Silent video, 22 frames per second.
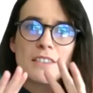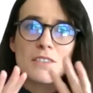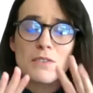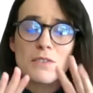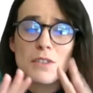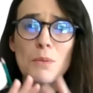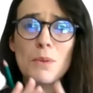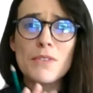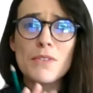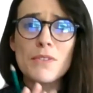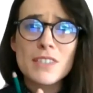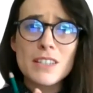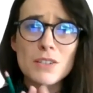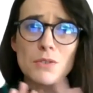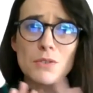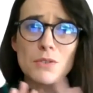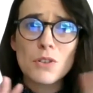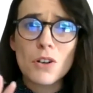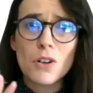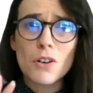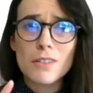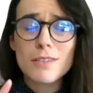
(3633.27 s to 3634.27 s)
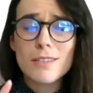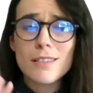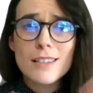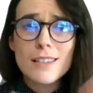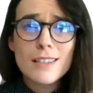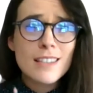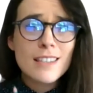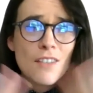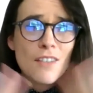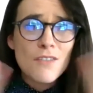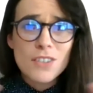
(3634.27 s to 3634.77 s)
so we've still got
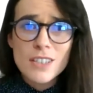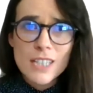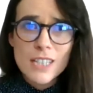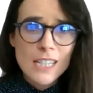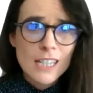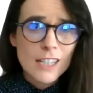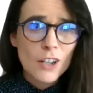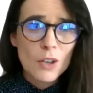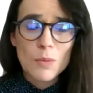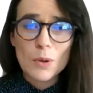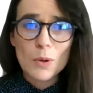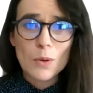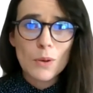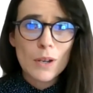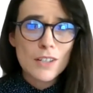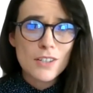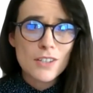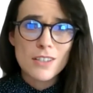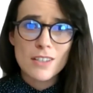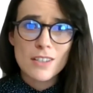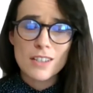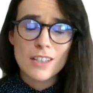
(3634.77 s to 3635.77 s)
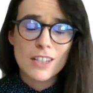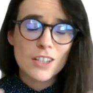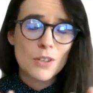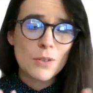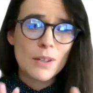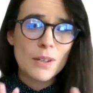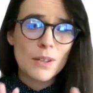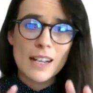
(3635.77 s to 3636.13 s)
17 open questions in the Q&A.